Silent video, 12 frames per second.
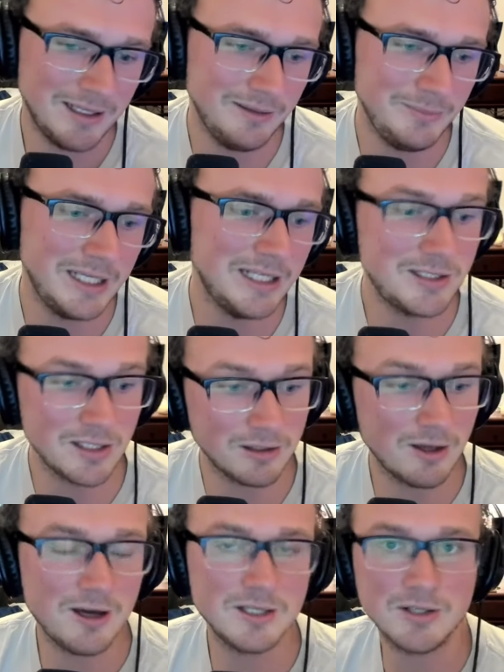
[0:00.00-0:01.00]
I mean, it's a
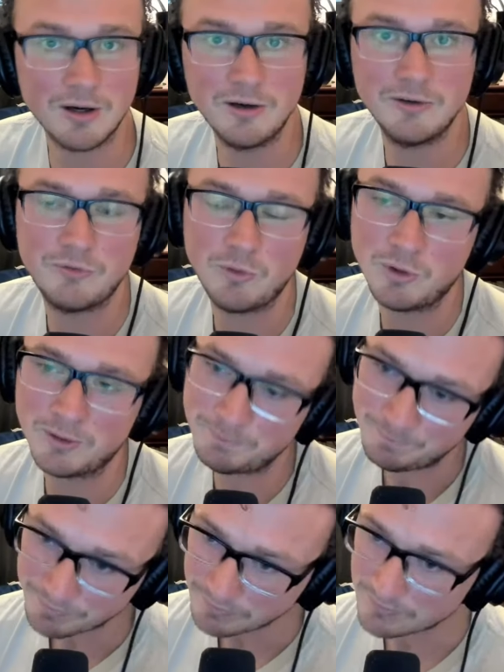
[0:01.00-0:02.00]
lost art form.
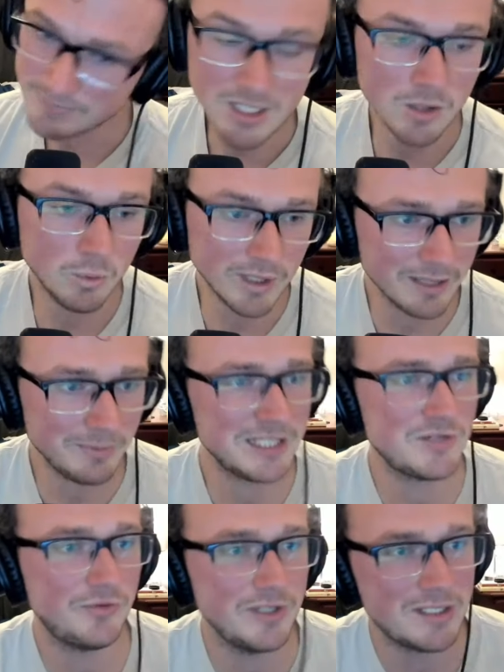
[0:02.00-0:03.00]
One of the
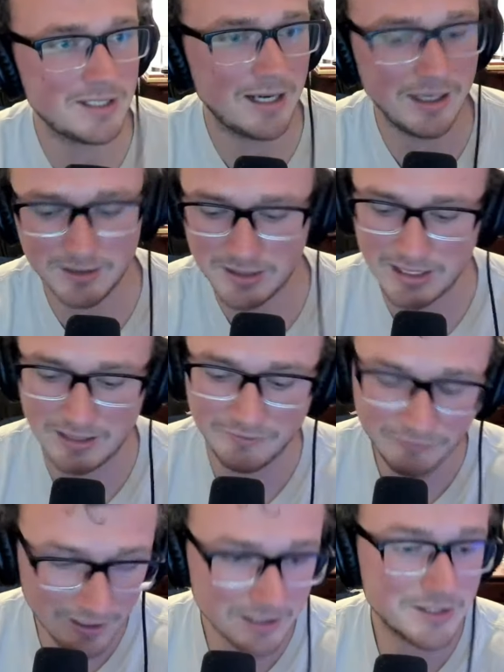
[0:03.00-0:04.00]
best freestylers
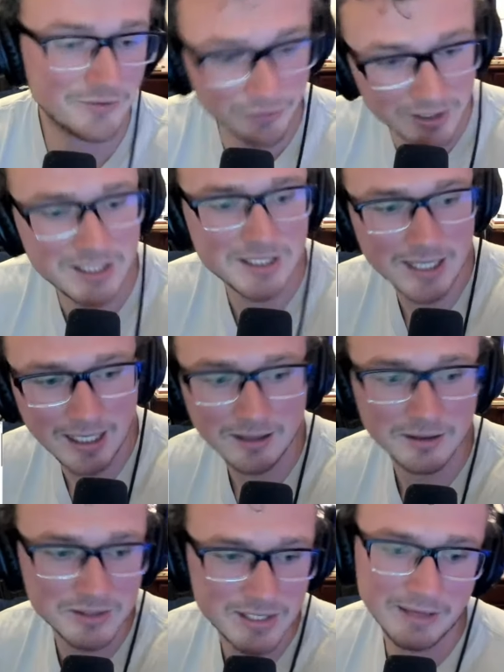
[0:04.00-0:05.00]

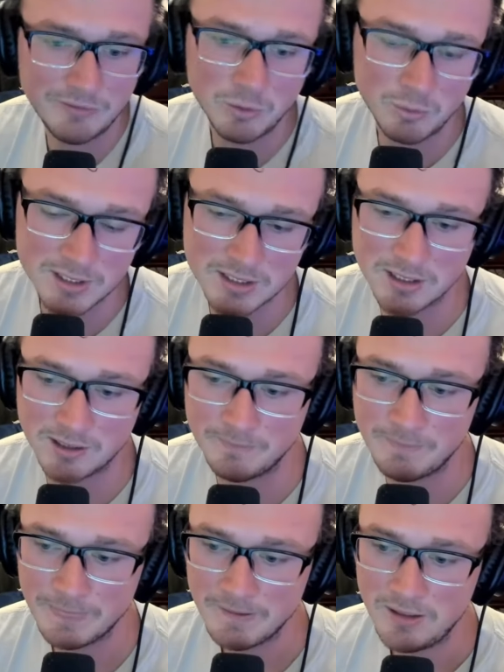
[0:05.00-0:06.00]
ever was
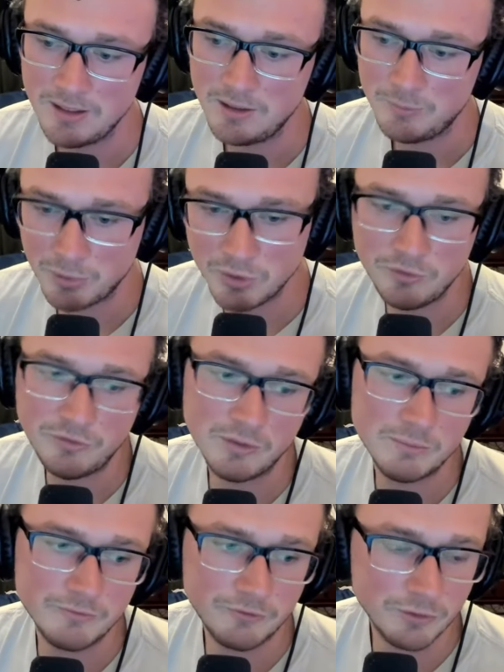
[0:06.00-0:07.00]
Proof
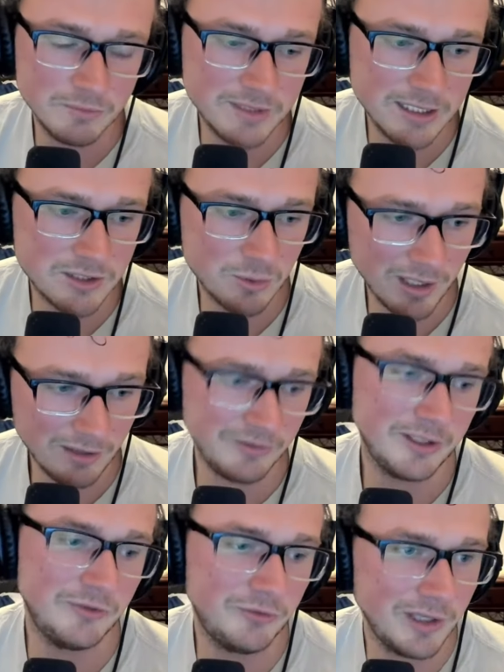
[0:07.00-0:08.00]
from D12, a
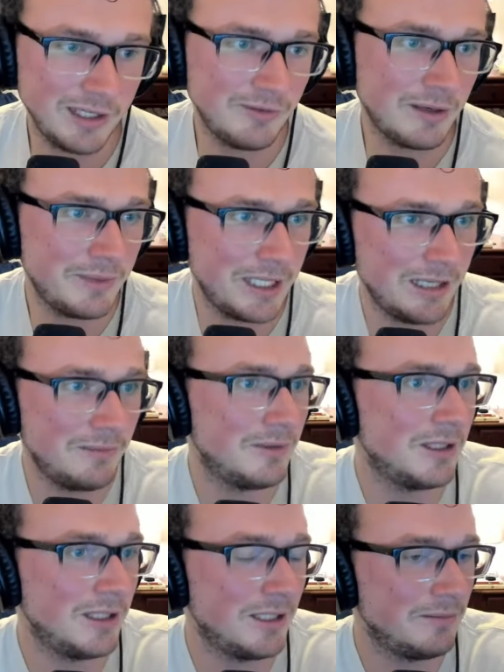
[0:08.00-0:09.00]
good friend of
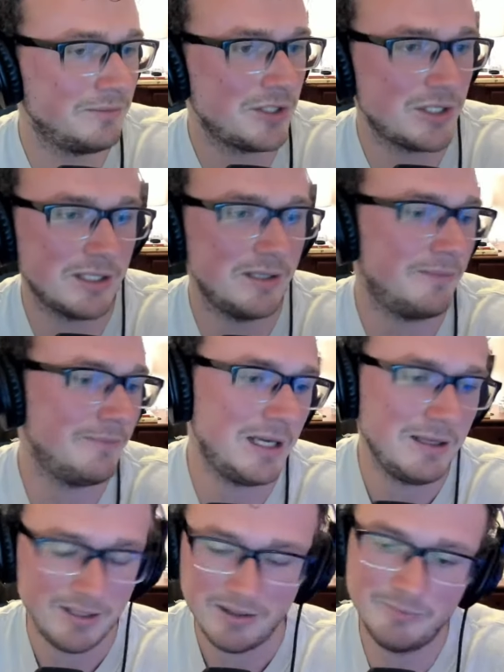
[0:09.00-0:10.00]
Eminem. Just in a
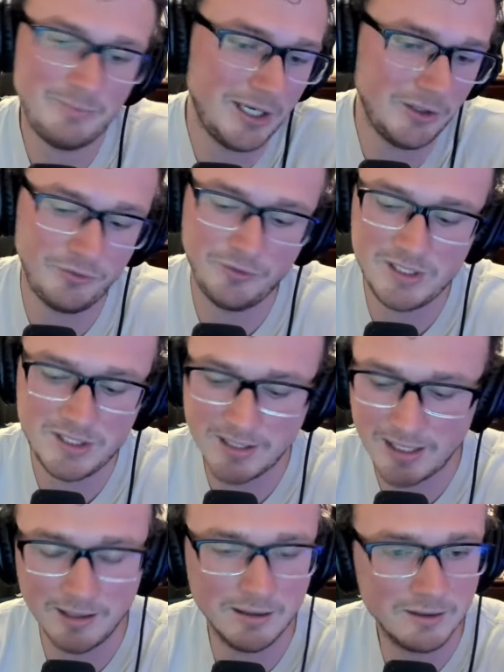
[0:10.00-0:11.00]
better
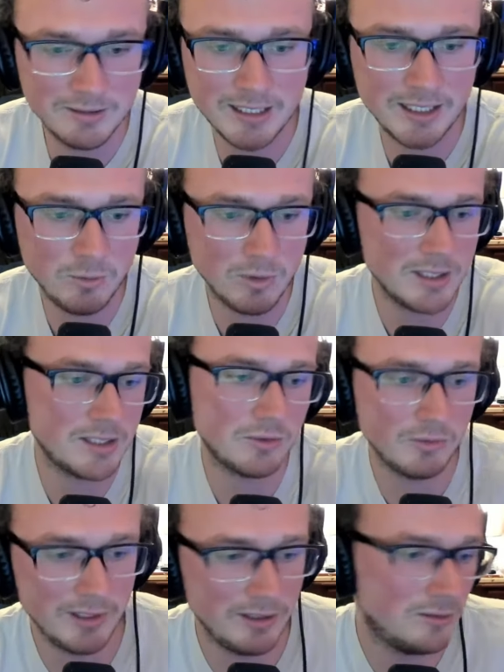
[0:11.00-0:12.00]
freestyler than he was a
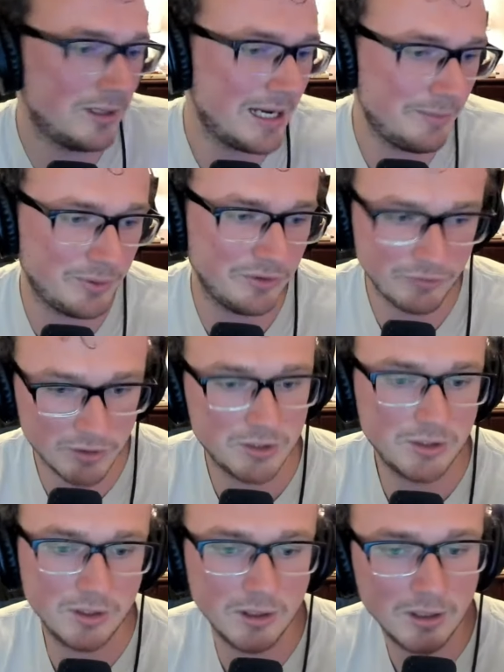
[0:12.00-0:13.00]
written rapper, for
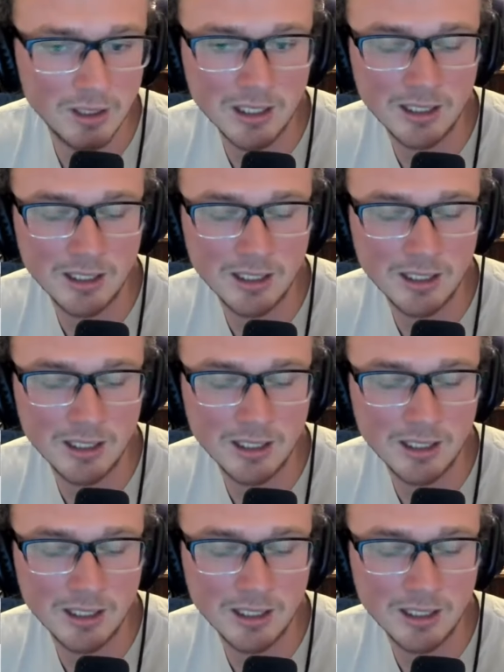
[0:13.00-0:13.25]
sure.